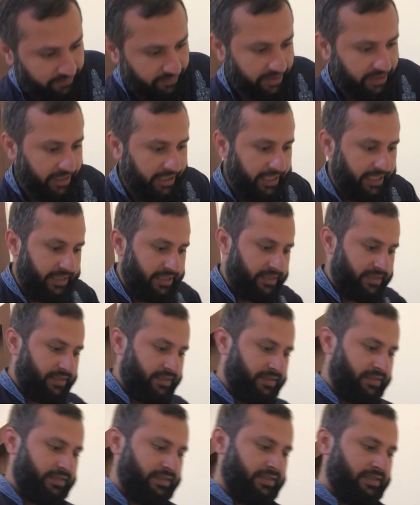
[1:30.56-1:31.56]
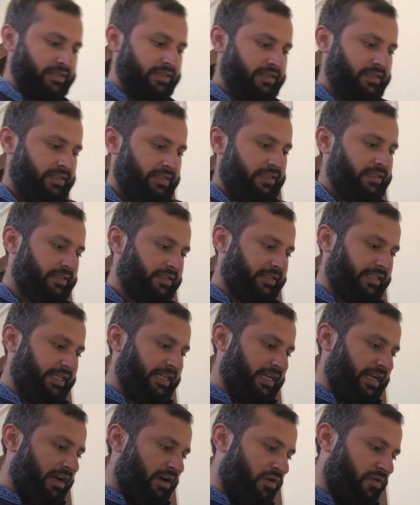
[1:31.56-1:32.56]
you got it. Okay,
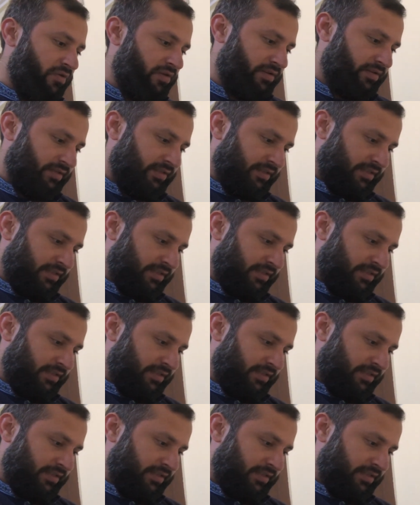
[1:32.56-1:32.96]
now